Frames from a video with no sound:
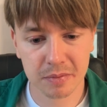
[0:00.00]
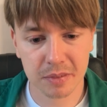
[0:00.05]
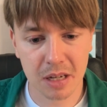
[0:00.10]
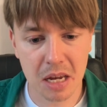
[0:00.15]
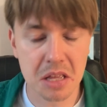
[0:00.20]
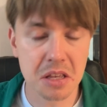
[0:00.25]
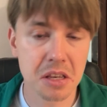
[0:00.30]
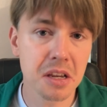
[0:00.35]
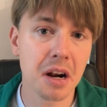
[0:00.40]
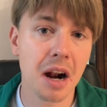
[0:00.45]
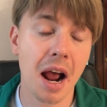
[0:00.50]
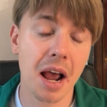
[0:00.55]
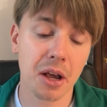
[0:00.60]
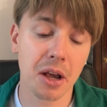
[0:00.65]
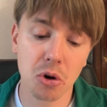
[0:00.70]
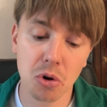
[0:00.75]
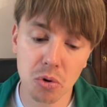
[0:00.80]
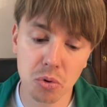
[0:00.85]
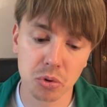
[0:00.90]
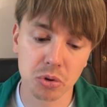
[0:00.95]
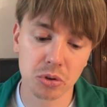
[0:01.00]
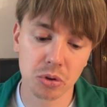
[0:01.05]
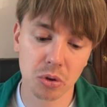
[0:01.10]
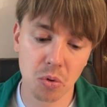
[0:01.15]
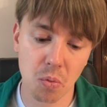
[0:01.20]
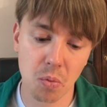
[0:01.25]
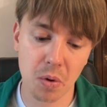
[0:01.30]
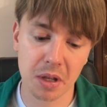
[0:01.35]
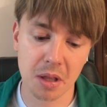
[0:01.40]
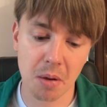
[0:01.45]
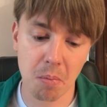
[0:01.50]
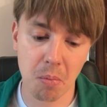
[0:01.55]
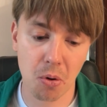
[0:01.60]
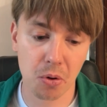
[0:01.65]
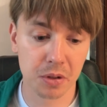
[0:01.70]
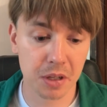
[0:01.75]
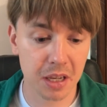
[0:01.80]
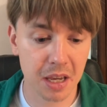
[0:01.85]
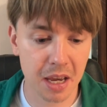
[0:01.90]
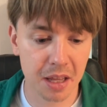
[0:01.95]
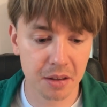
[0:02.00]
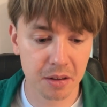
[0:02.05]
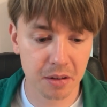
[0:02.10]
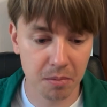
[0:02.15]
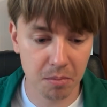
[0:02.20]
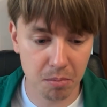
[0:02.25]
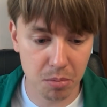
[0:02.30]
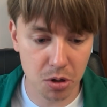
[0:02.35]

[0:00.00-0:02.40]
And here I could win a pawn again.